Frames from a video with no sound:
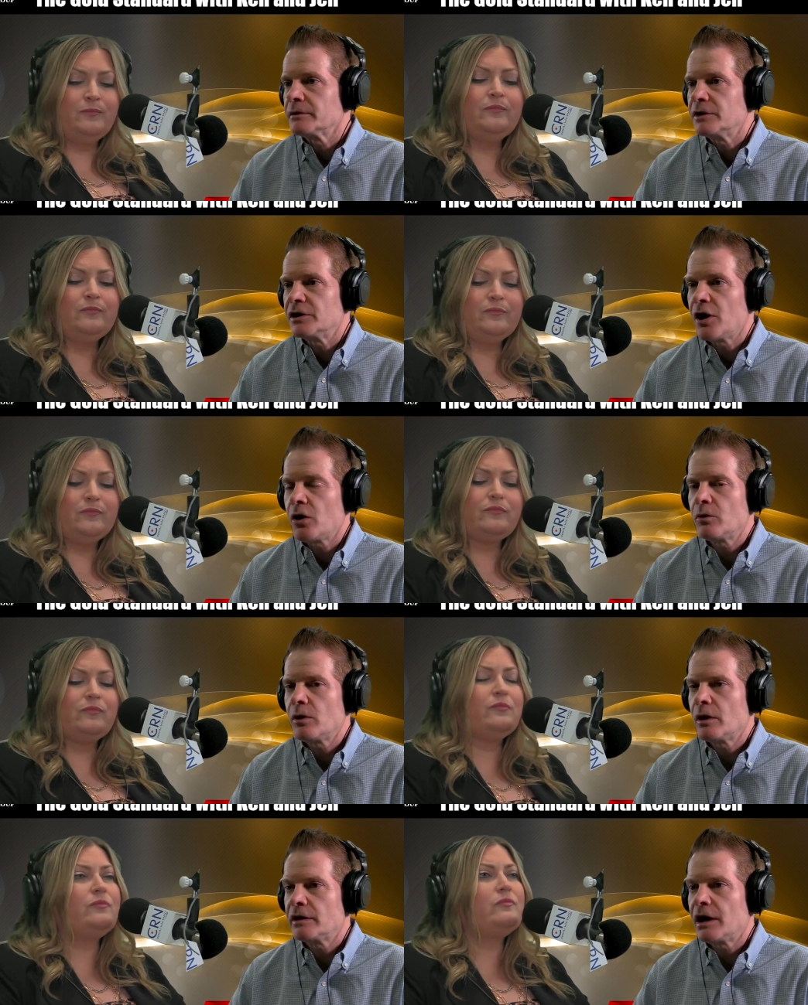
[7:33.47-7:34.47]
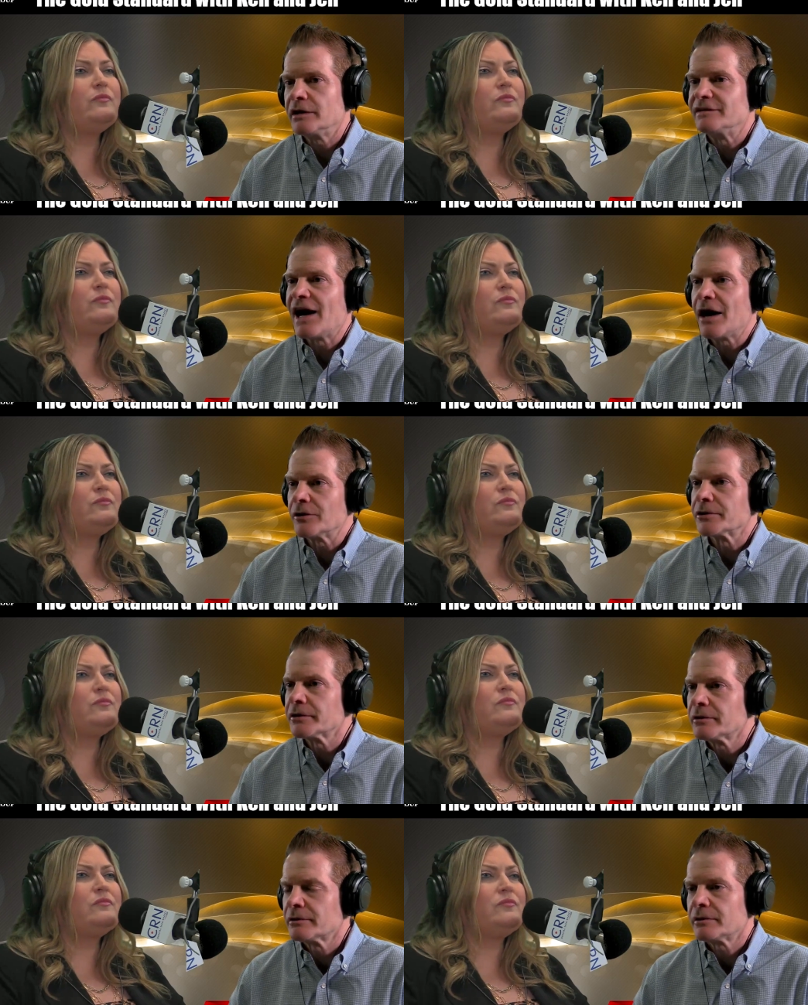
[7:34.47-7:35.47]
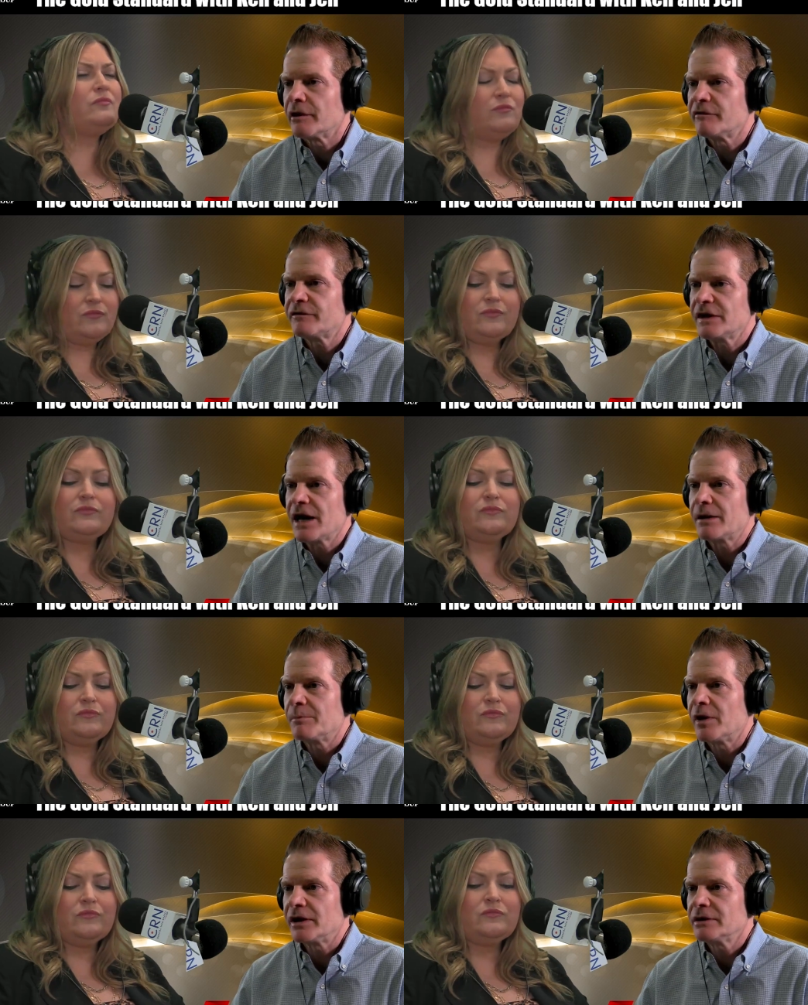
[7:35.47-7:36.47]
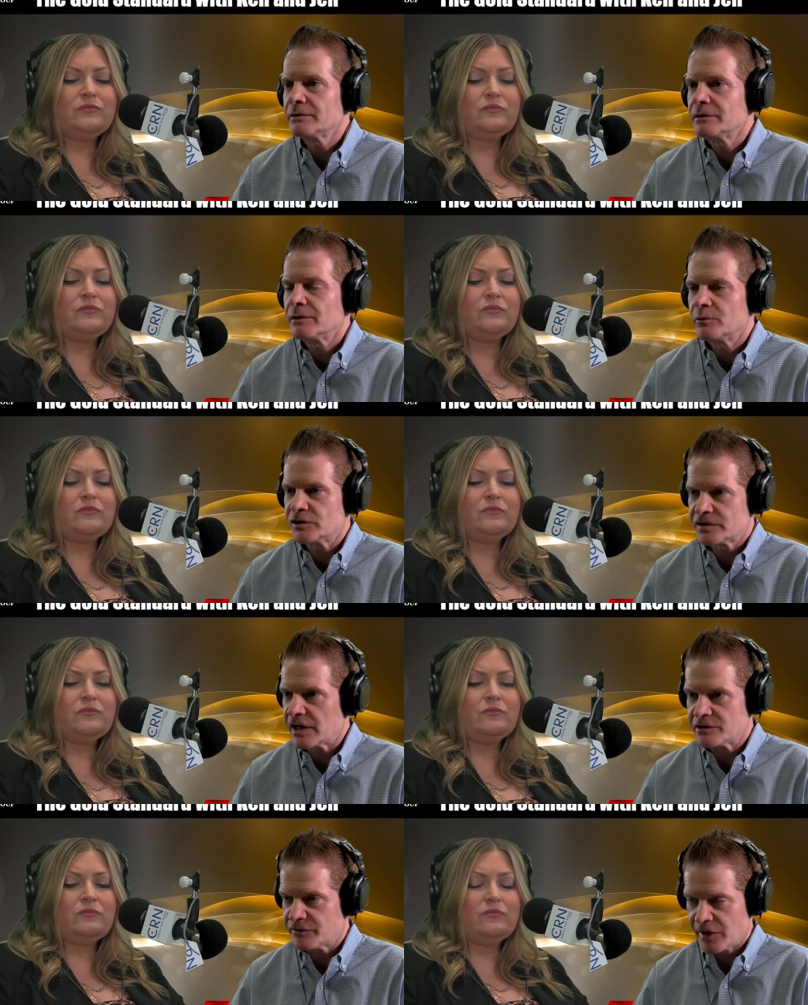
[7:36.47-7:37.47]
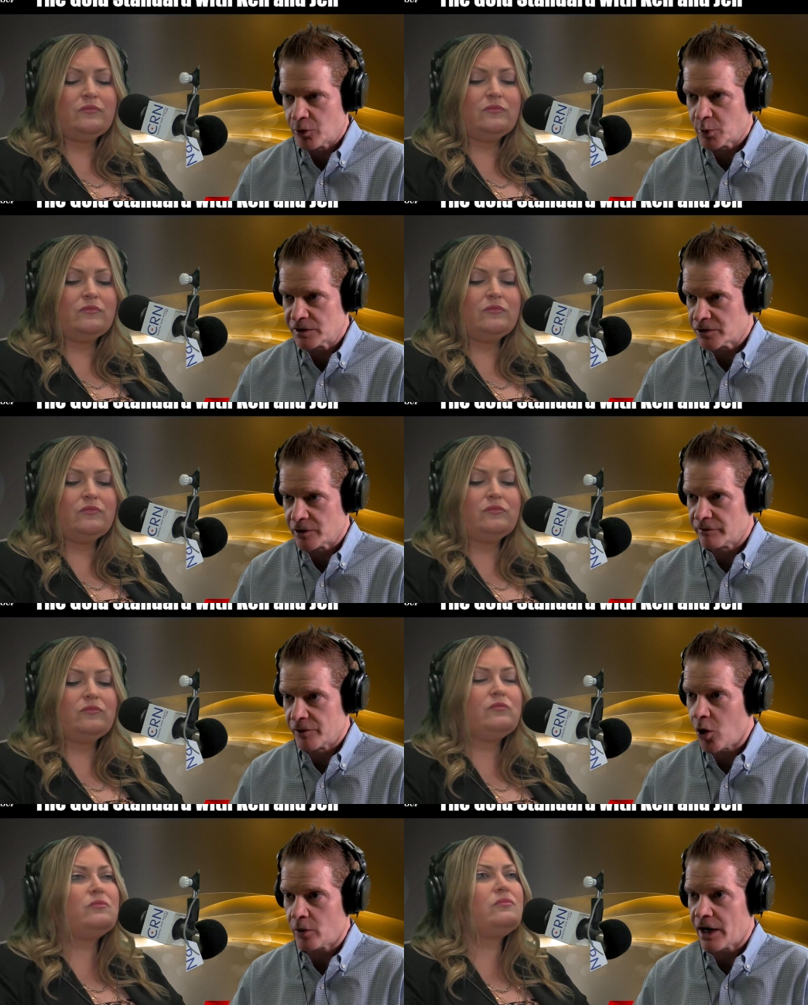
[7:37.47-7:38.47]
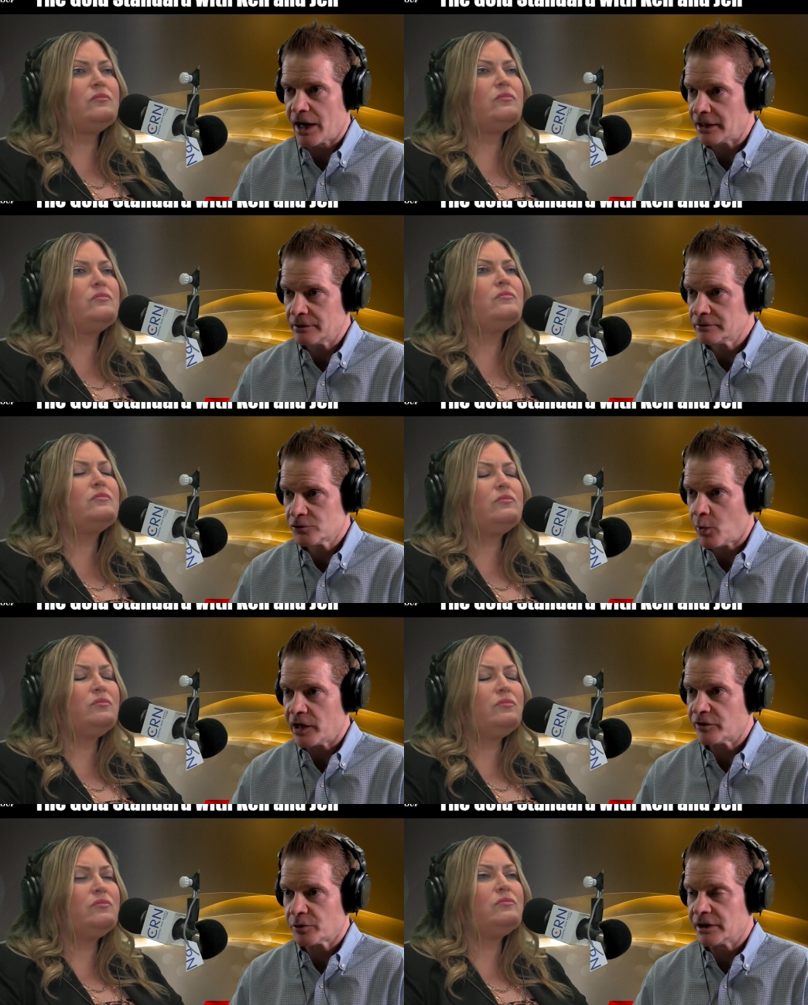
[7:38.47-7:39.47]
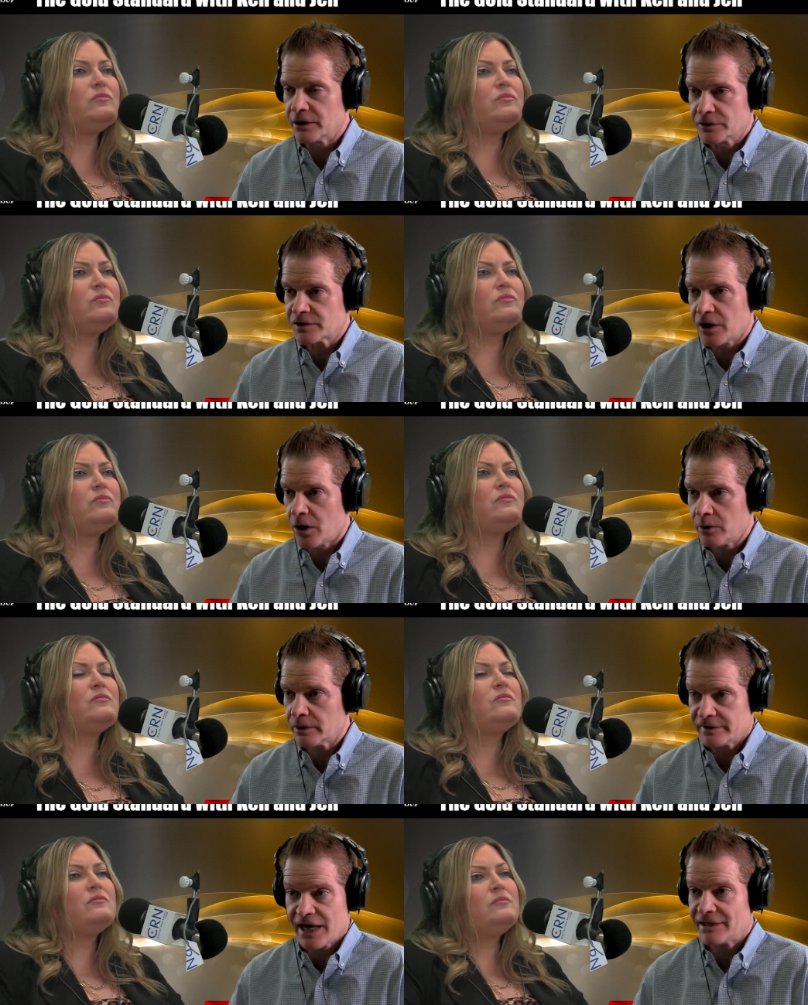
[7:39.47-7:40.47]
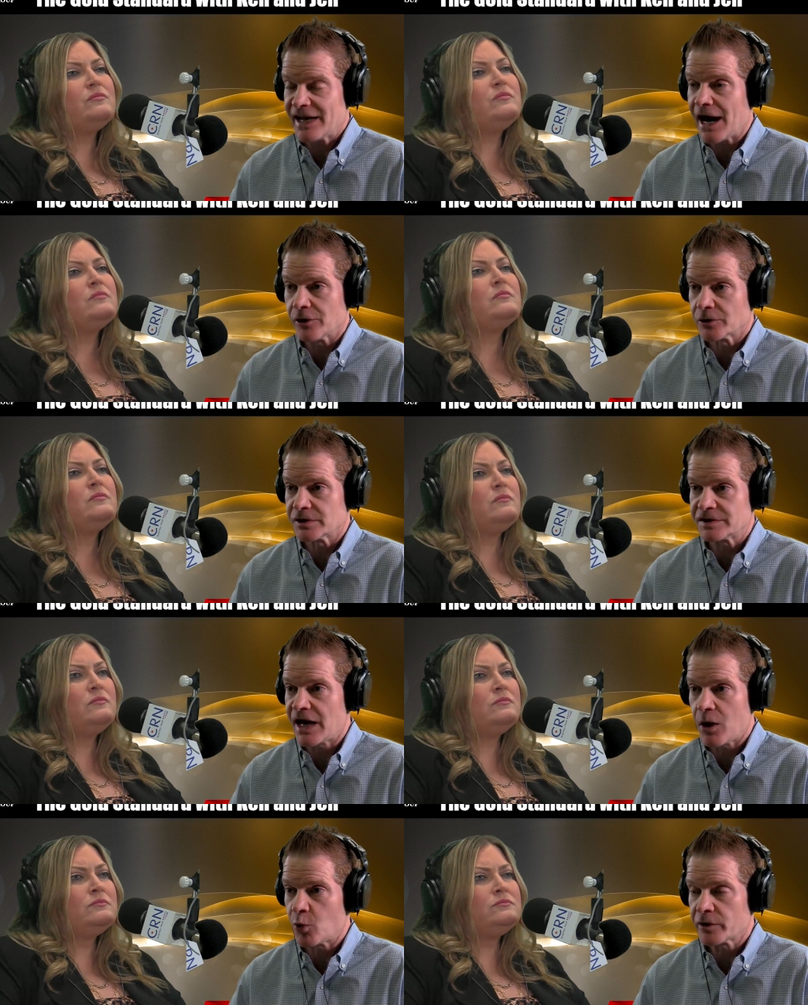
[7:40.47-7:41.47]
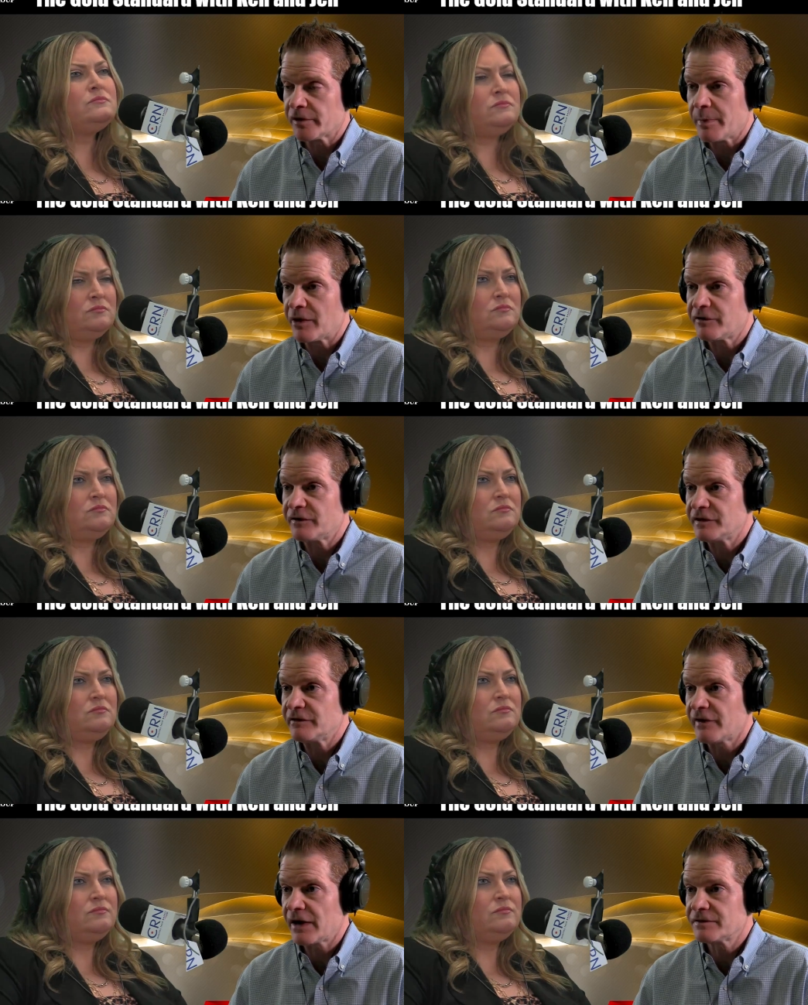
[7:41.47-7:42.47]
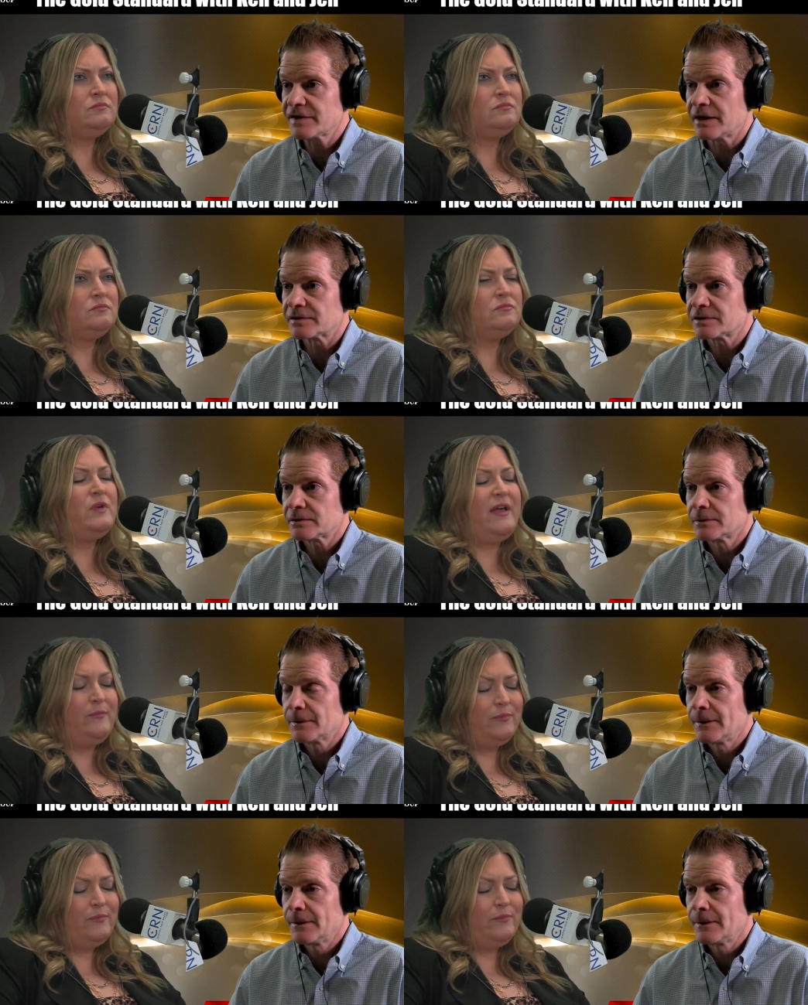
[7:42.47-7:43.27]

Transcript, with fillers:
Speaker 1: You know, uh, a dollar of fiat money, which says Federal Reserve Note on it twenty-three years ago, that dollar is now worth about fifty-five cents. Right.